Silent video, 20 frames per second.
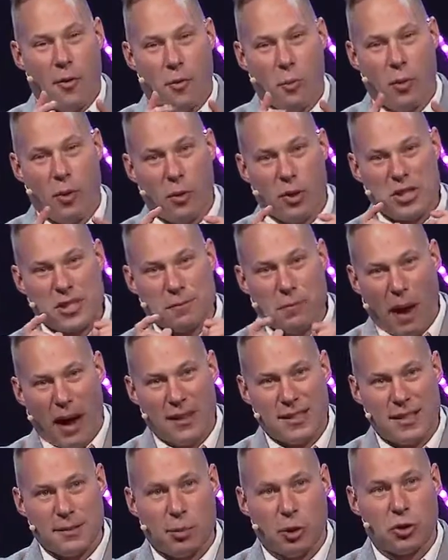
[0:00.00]
We're
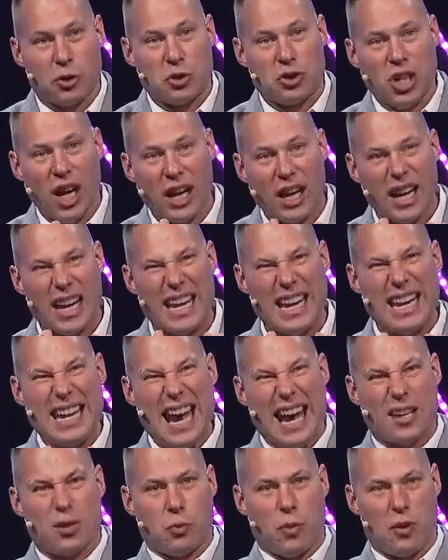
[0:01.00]
responsible to
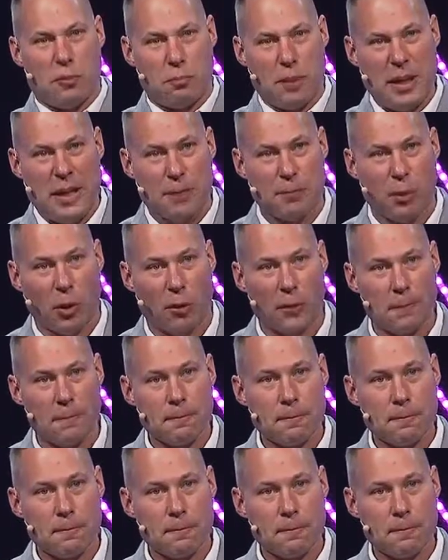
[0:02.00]
connect with people.